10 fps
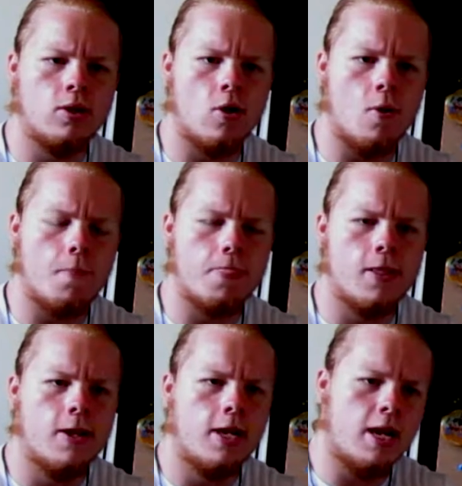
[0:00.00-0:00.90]
So,
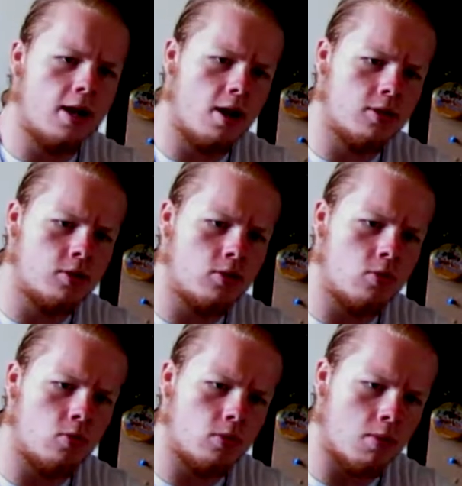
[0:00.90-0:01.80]
getting on
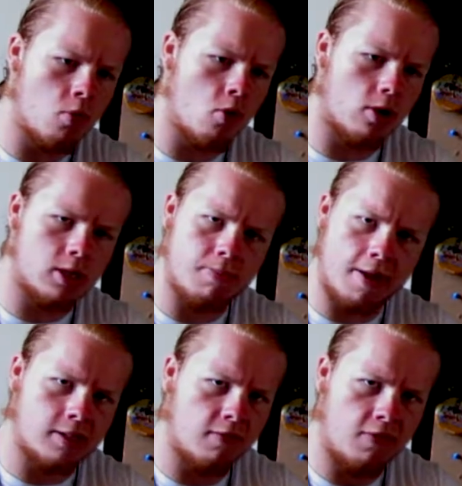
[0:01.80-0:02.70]
to the more
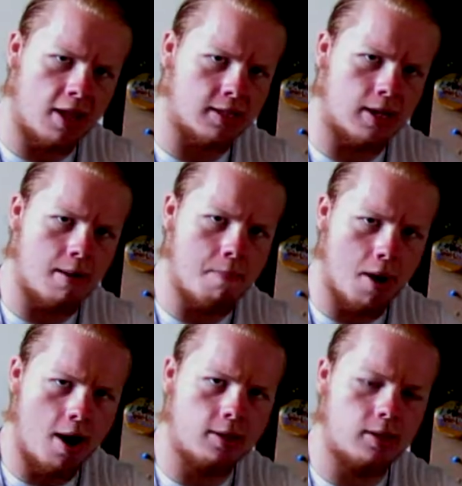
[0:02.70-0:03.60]
expensive things that I
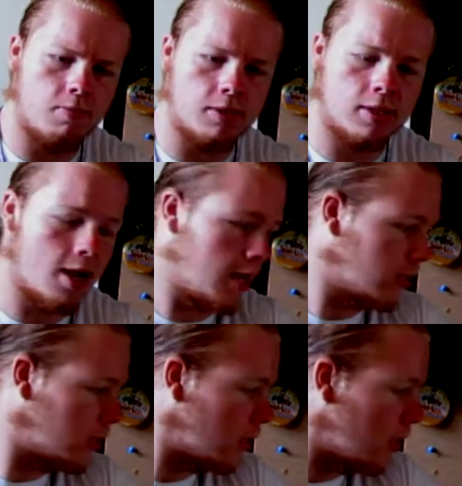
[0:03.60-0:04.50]
bought,
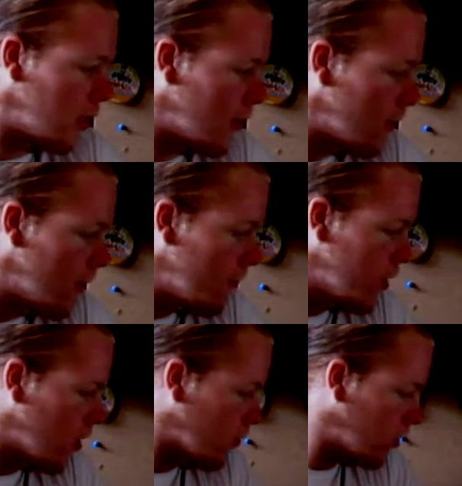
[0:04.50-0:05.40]
besides the
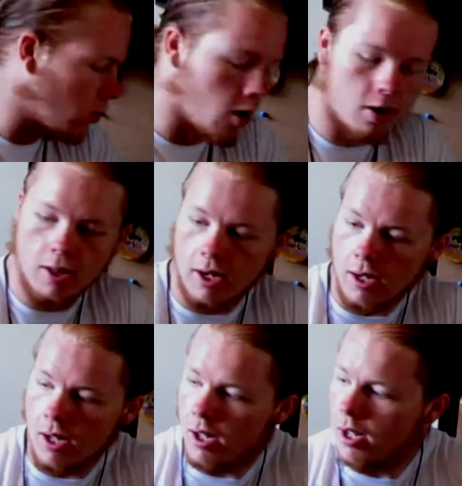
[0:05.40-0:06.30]

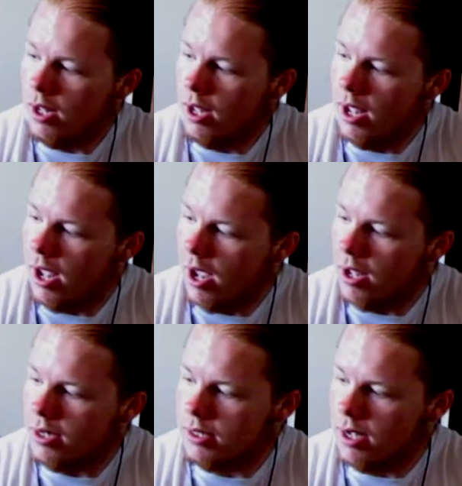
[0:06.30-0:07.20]
Scarlett
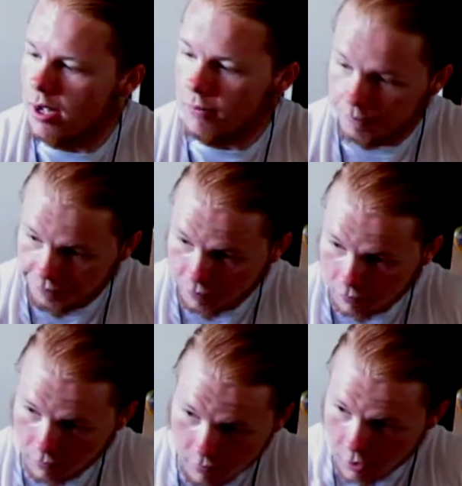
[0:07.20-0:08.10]
and
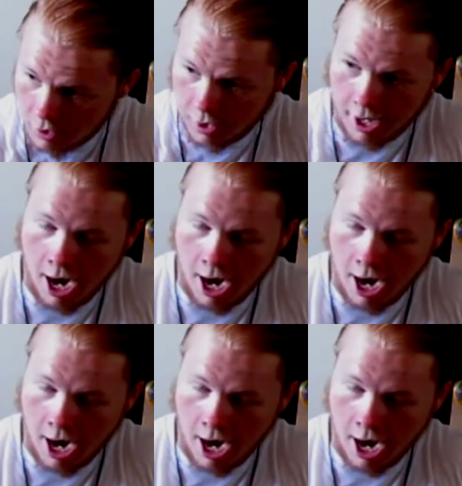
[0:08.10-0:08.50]
the